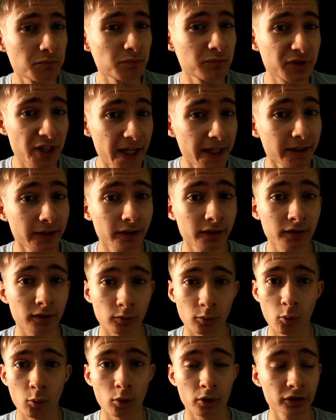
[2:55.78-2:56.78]
data,
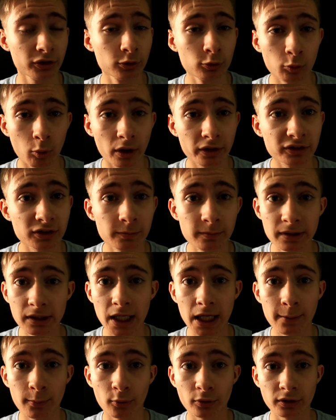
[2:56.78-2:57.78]
or you want to be
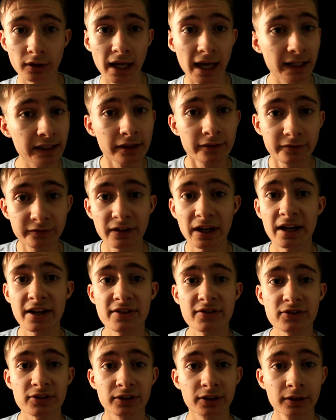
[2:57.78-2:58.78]
able to edit
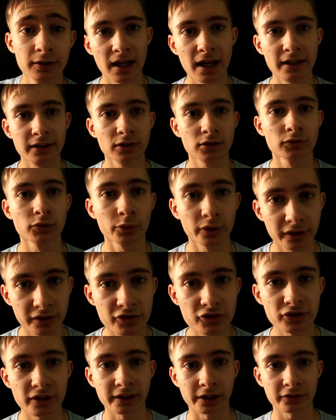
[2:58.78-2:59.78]
faster and you're really
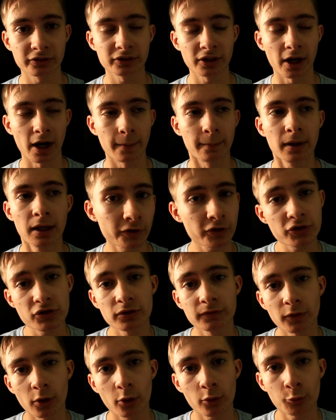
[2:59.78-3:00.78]
constrained on time. First
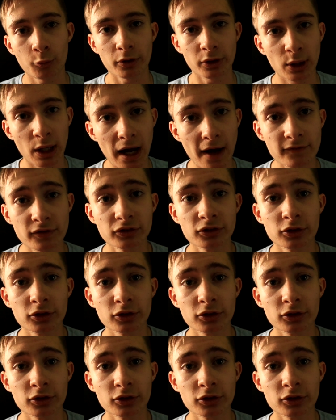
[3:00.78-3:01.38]
of all, what you have to